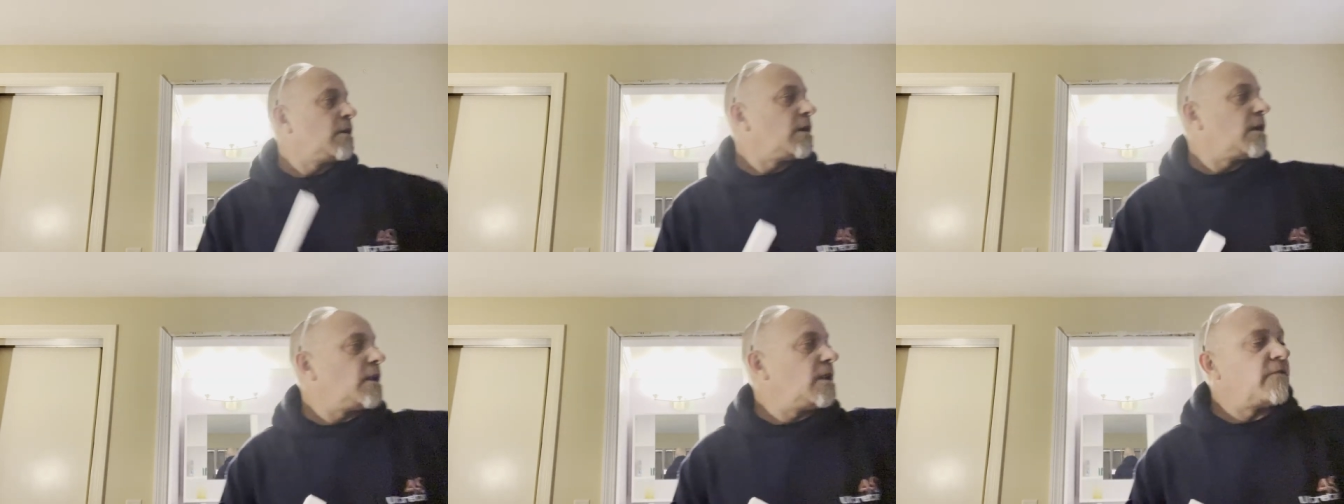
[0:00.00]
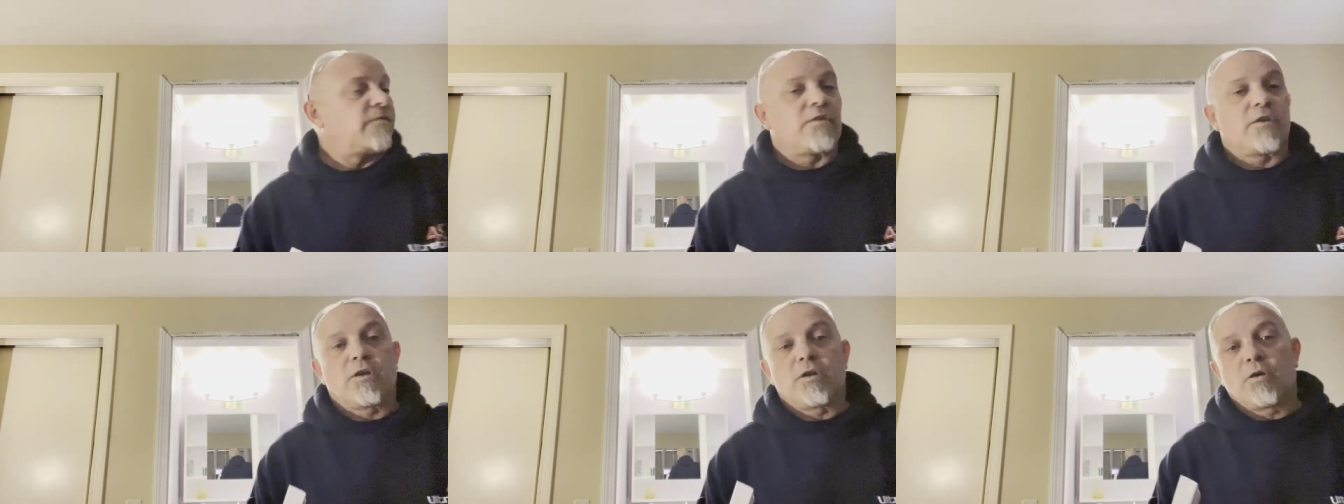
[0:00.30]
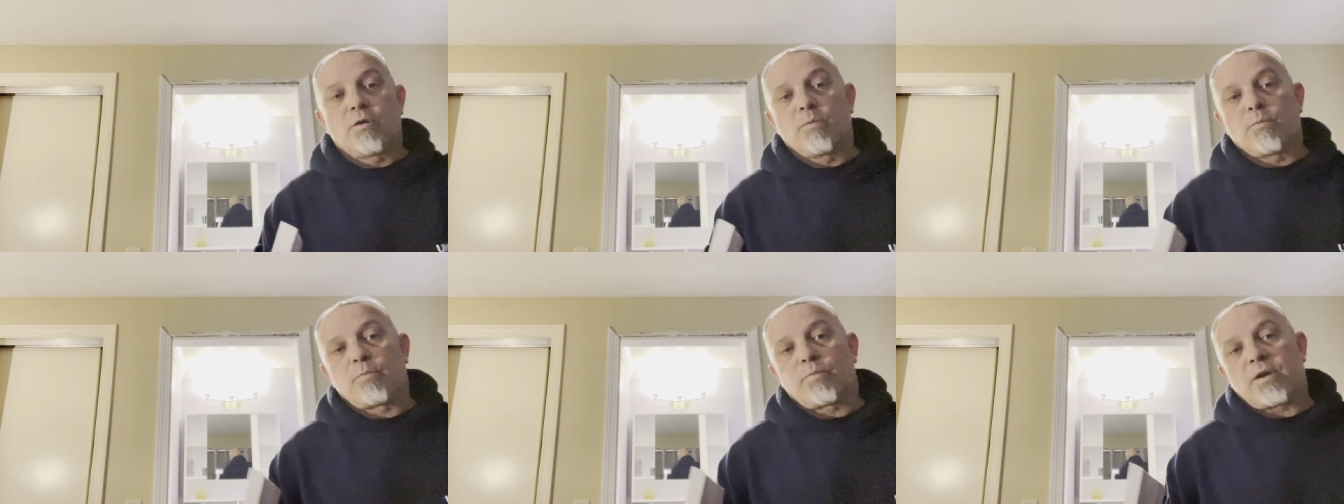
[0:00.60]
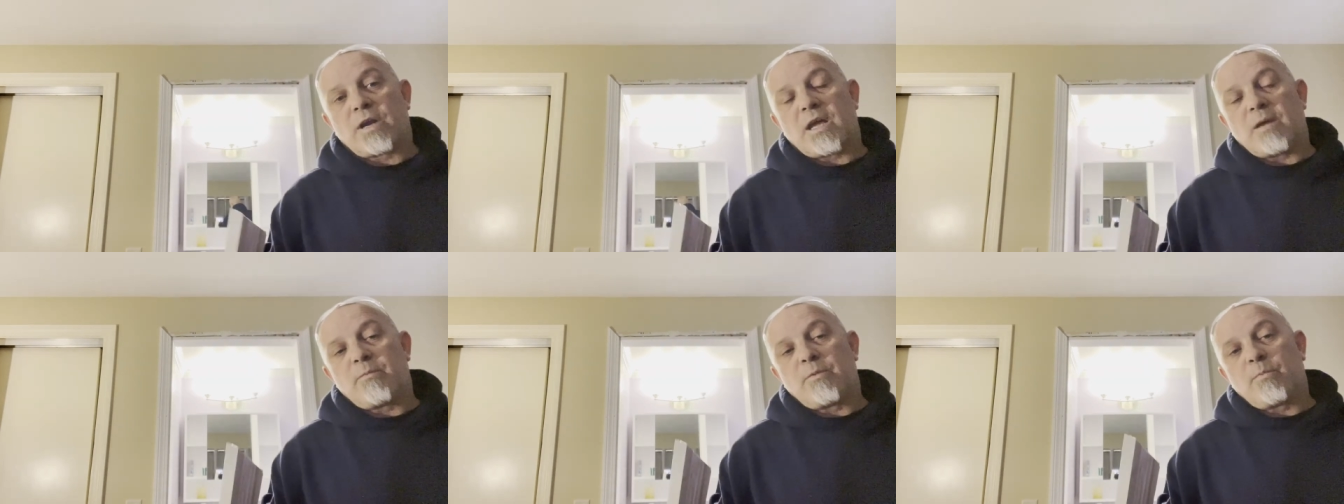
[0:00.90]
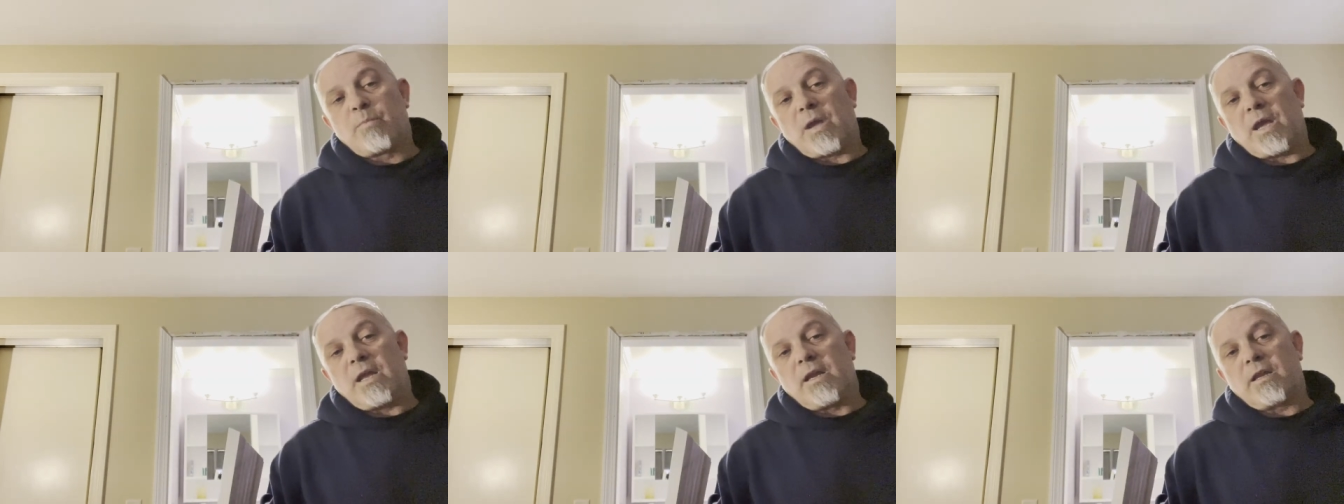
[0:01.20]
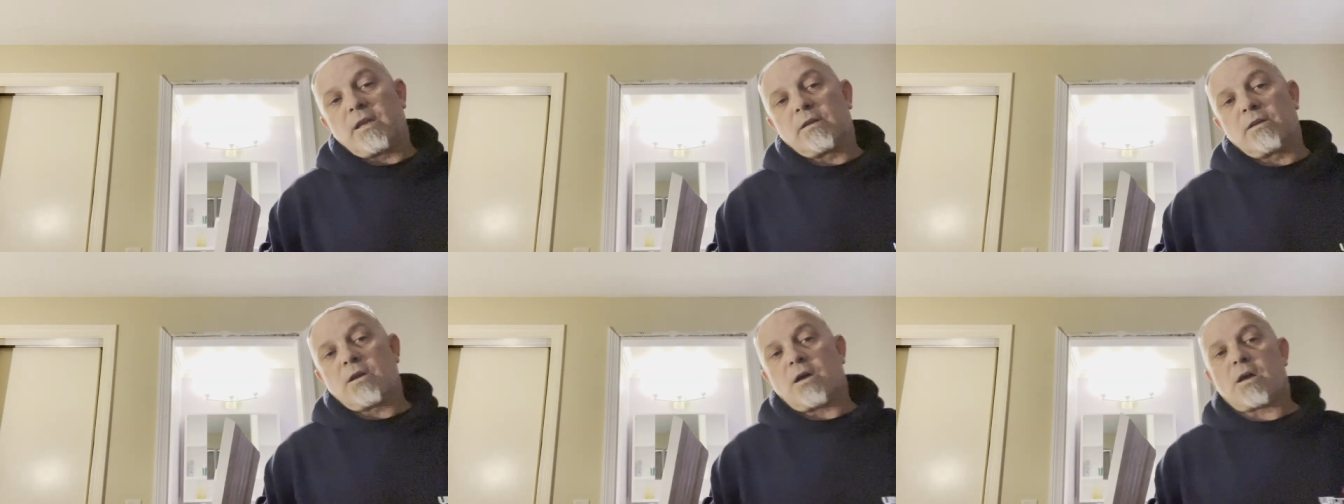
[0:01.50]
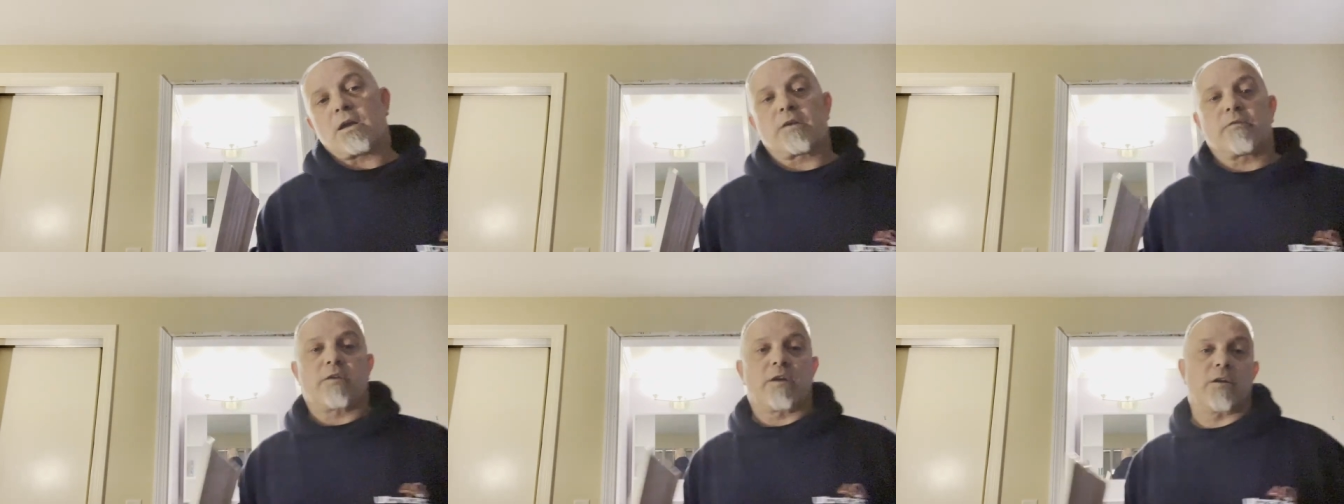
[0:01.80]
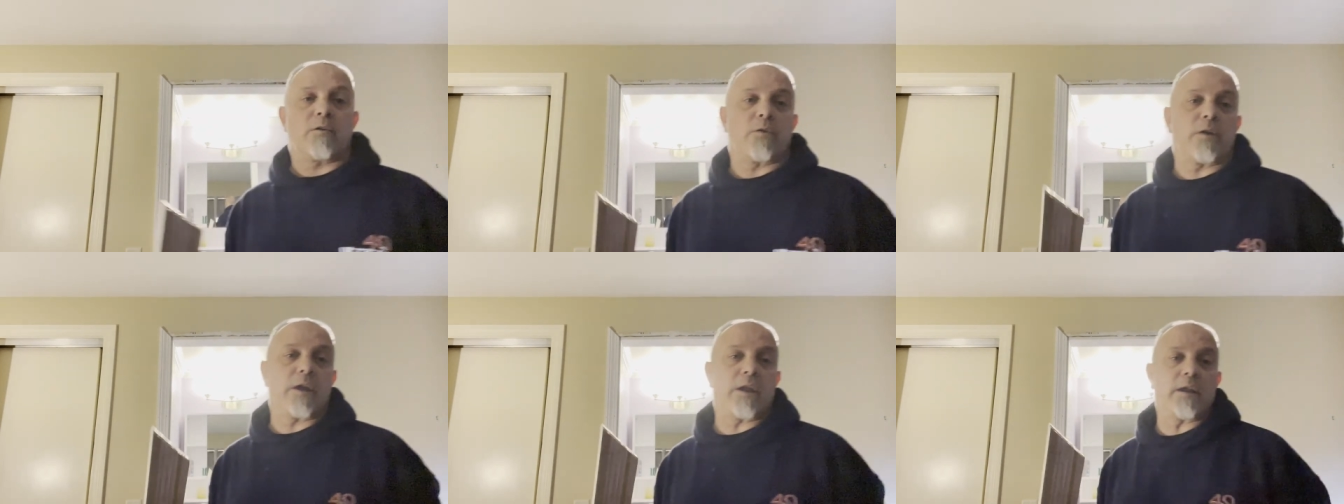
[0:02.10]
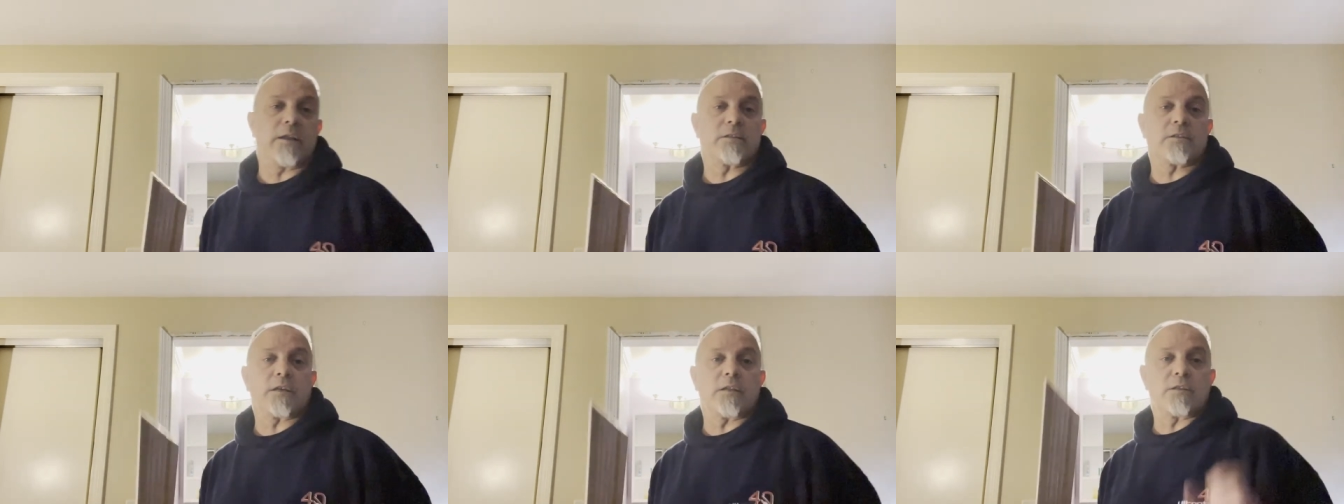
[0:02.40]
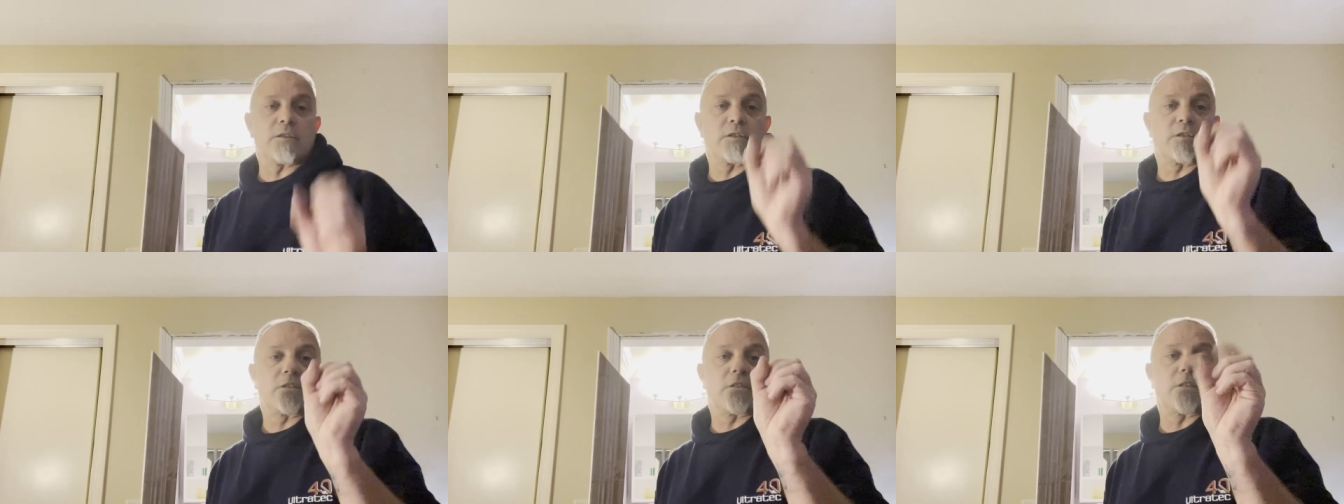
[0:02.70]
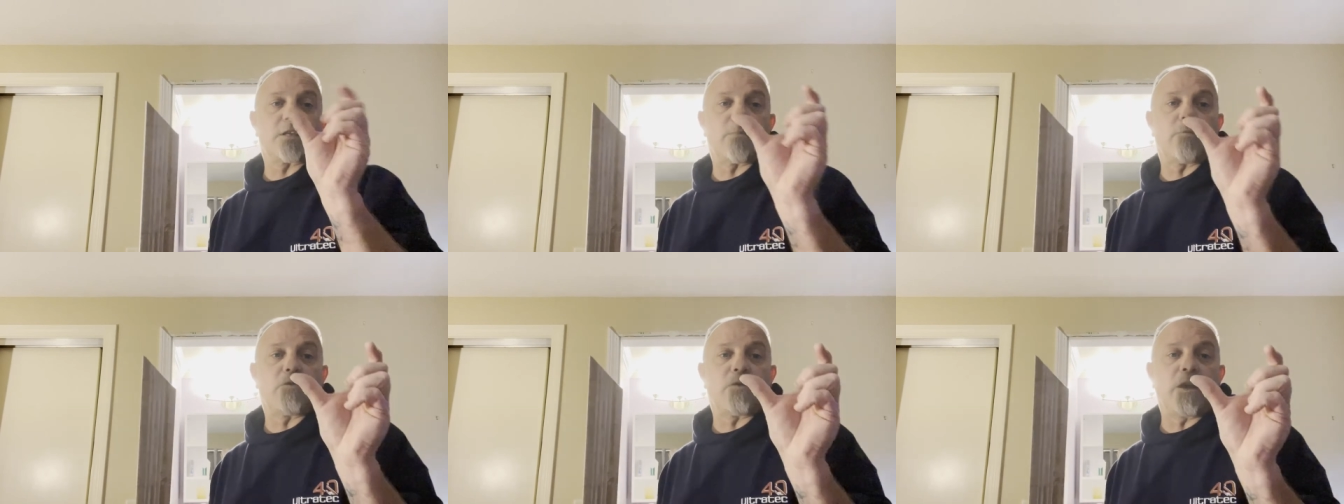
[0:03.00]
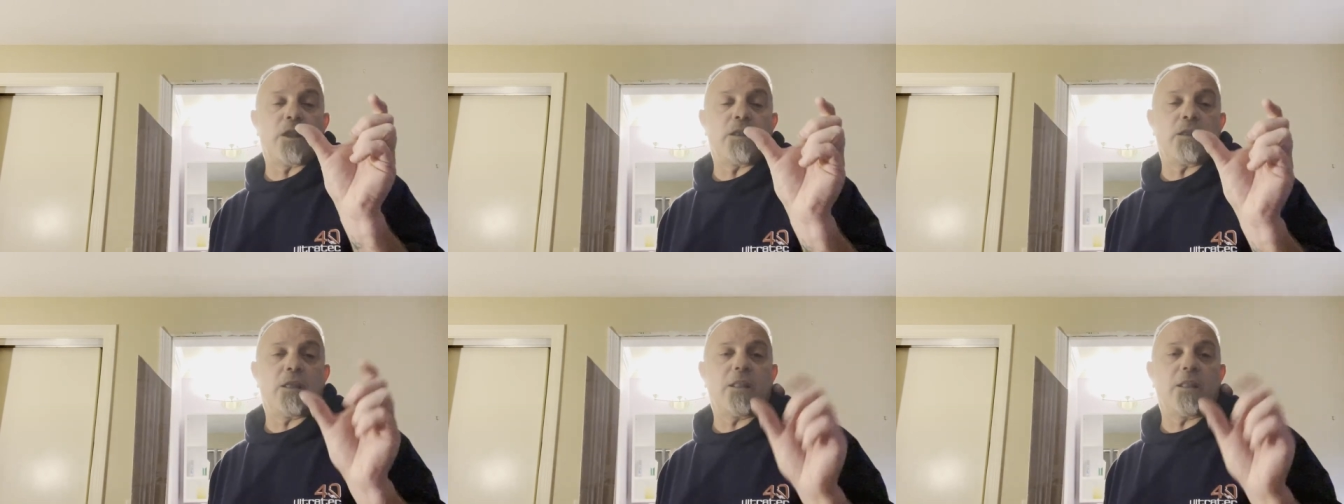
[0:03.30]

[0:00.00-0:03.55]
and if you don't prime and paint it and caulk it right away, it's gonna separate.